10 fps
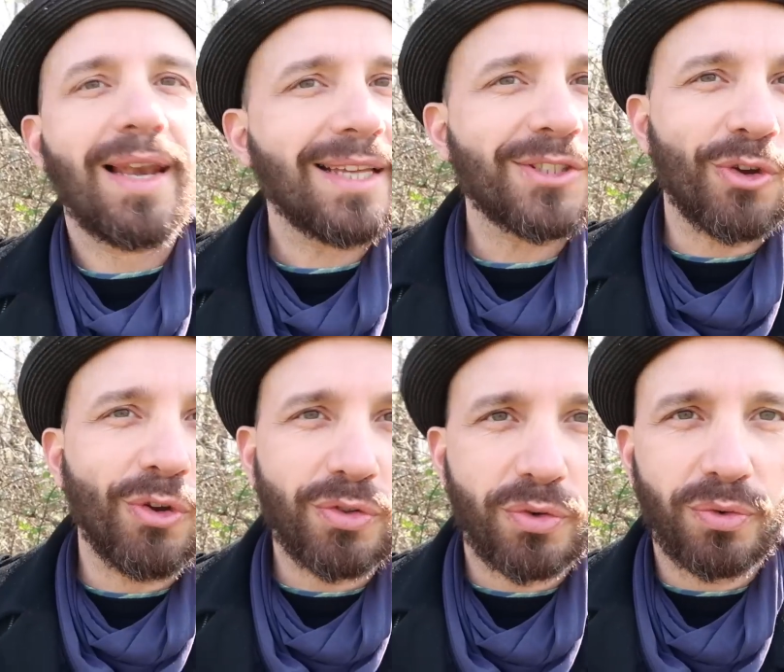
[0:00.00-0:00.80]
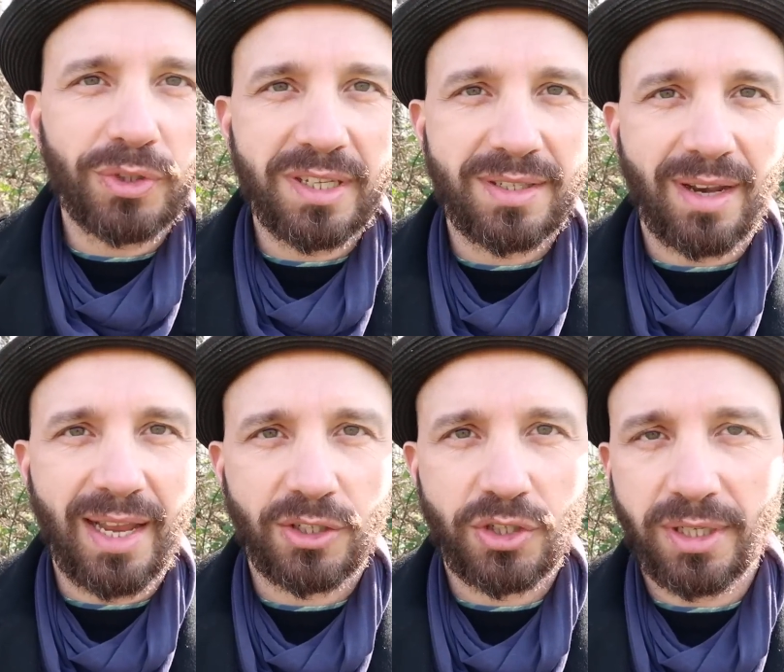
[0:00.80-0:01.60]
Let's go through the
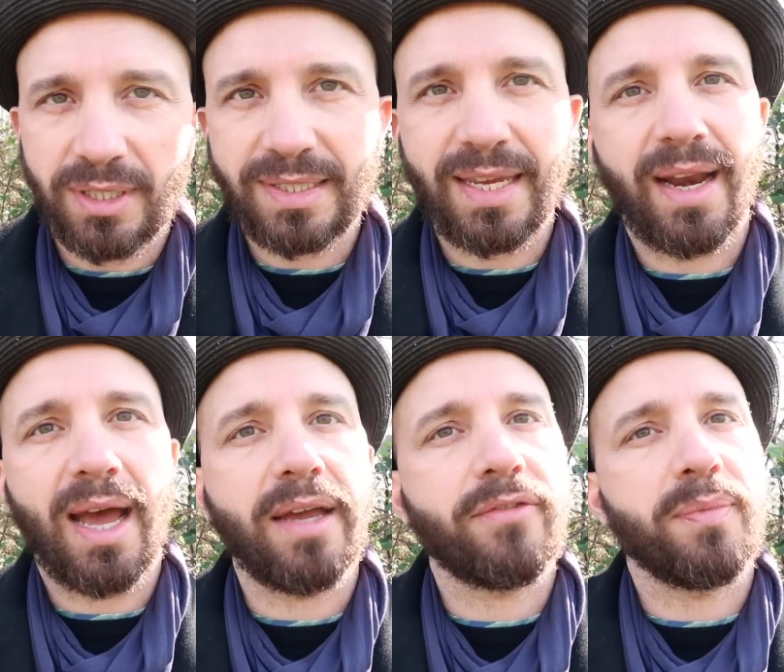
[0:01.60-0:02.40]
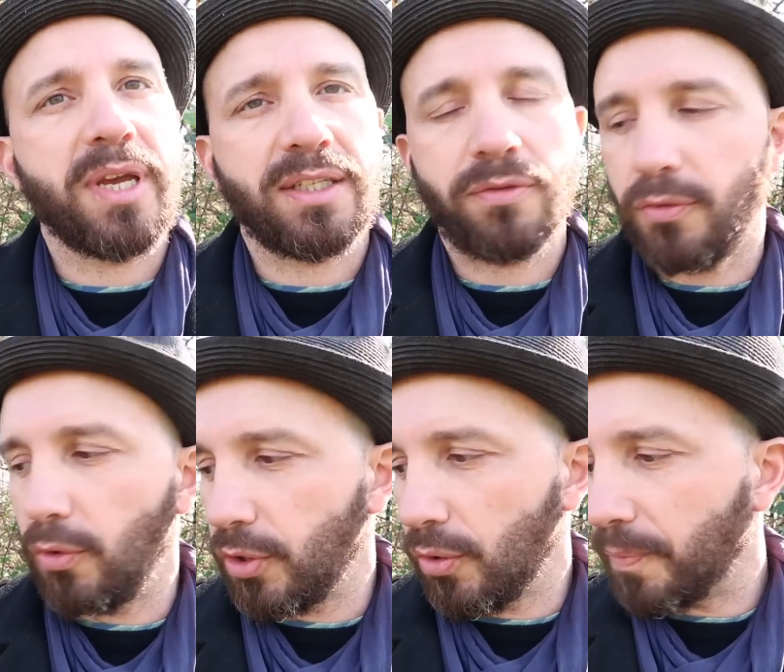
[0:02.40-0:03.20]
selection that I've made
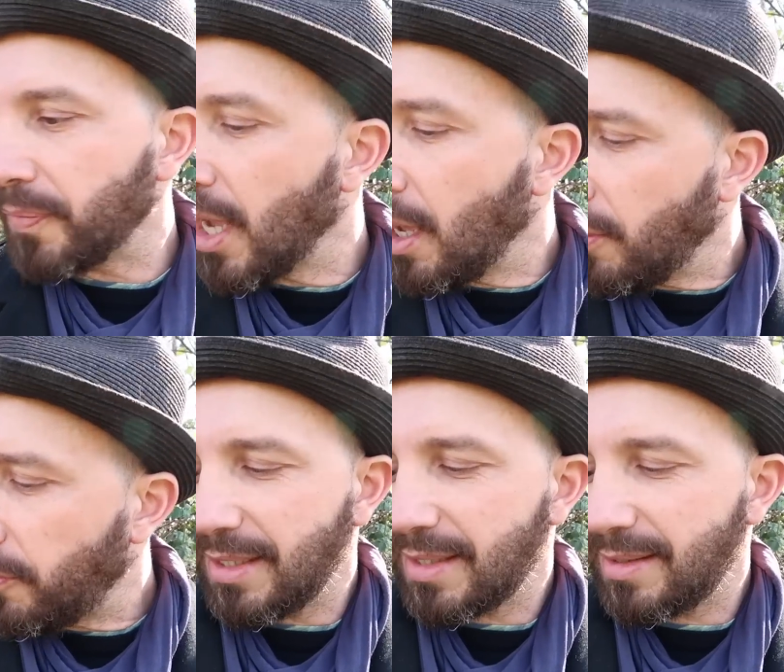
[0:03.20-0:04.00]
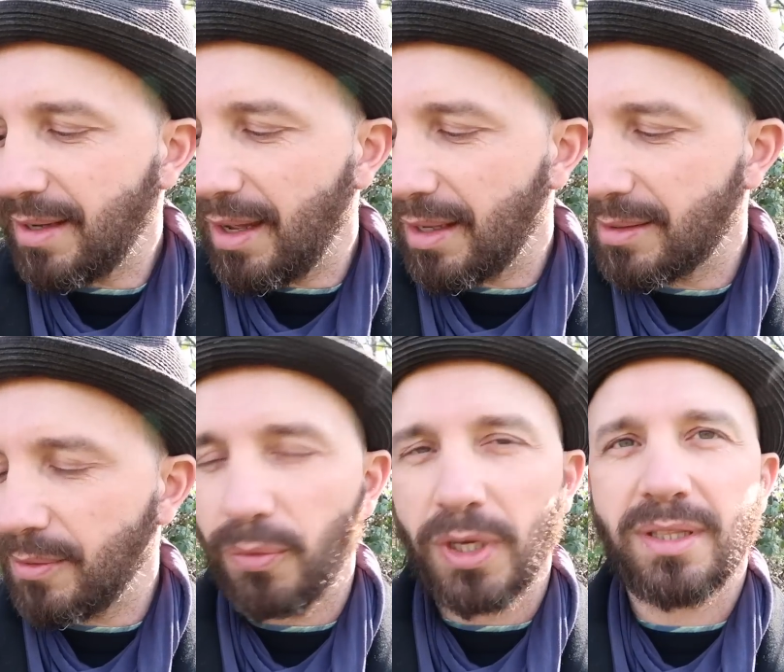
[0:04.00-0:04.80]
for you. I start
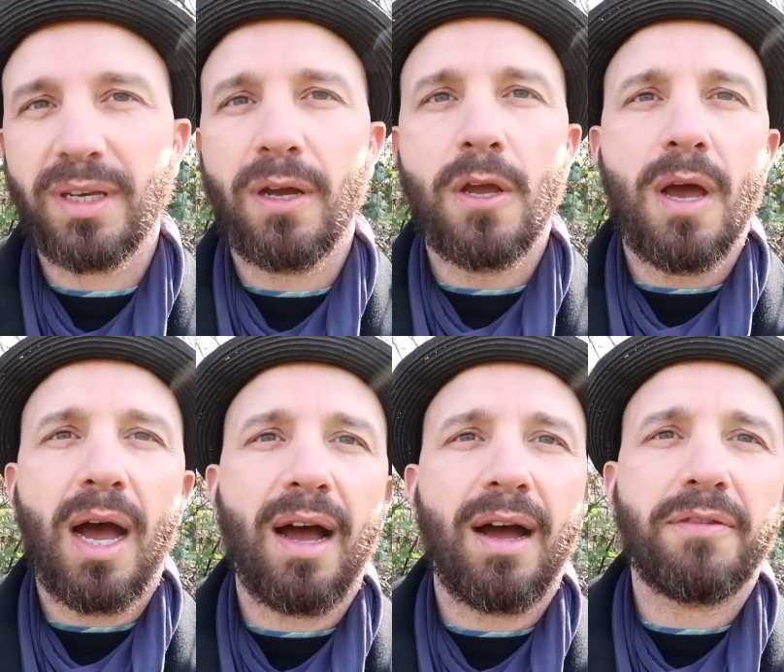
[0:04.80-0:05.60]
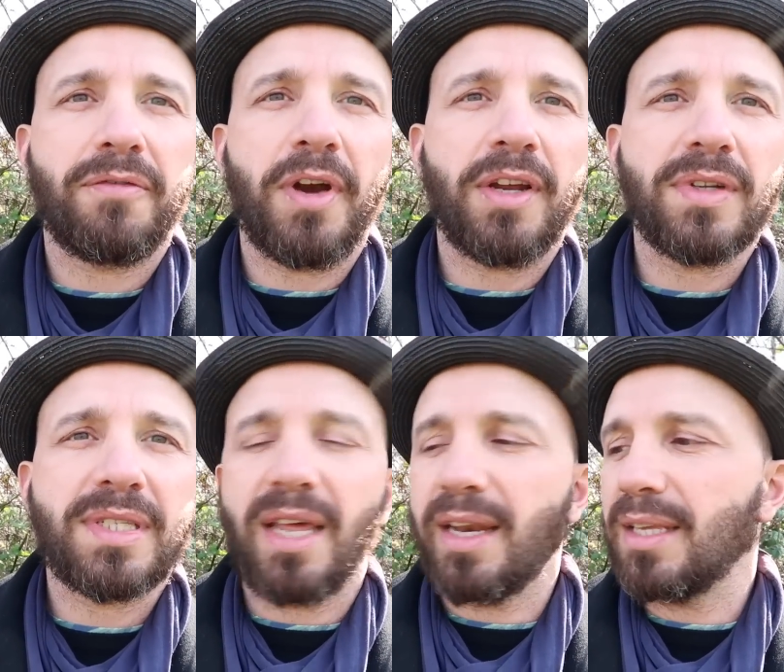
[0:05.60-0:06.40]
with a
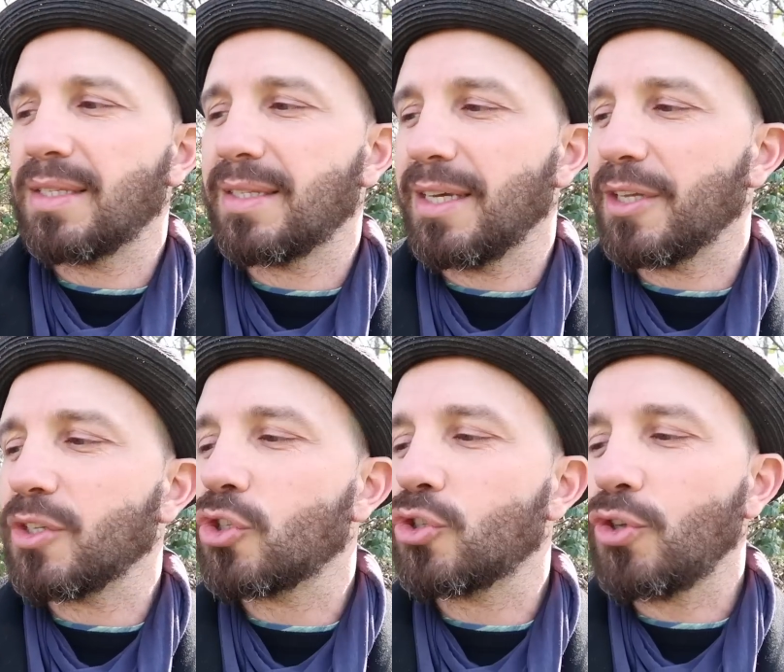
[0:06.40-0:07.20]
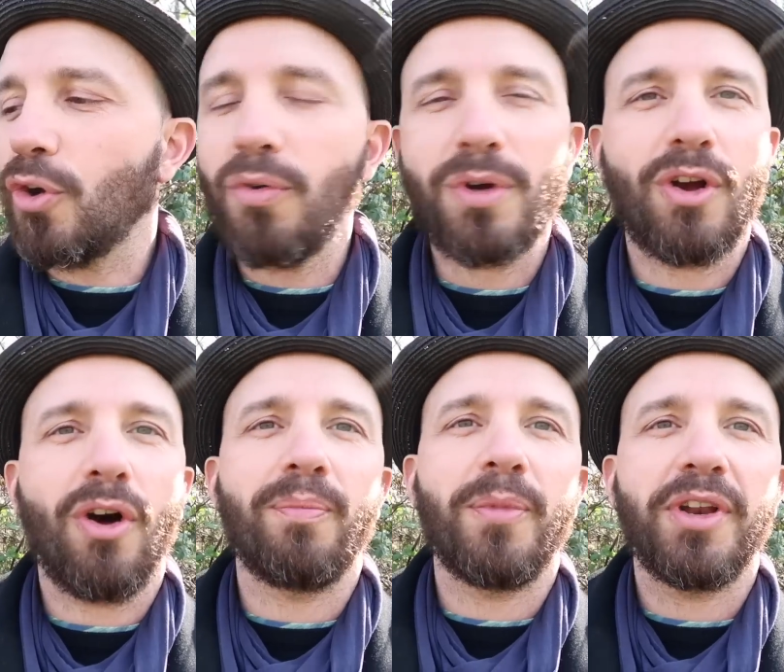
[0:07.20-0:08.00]
fragrance that is so
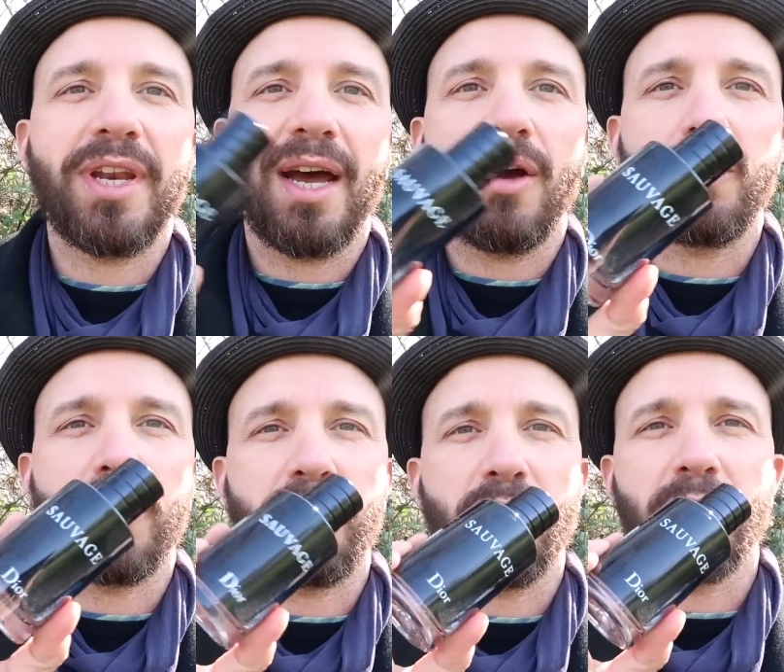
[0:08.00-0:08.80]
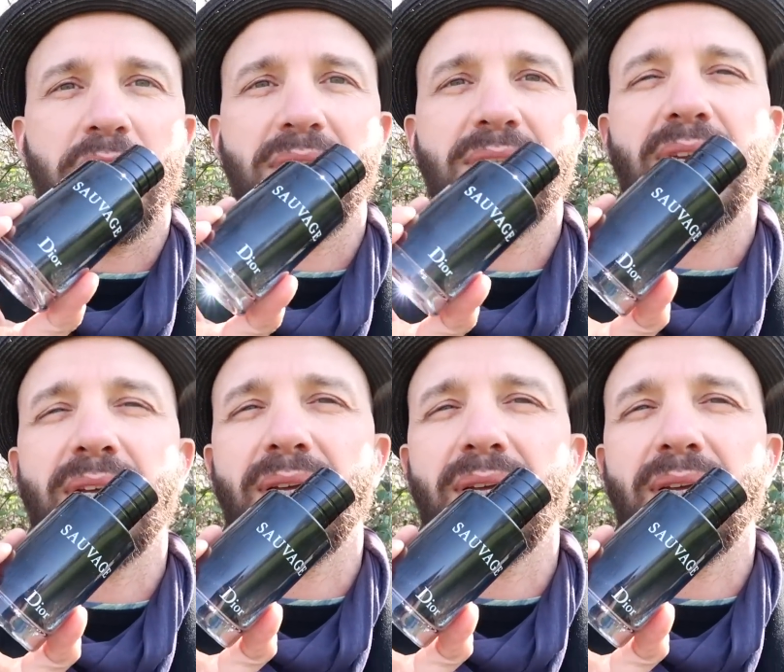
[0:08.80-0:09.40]
common now in perfumery.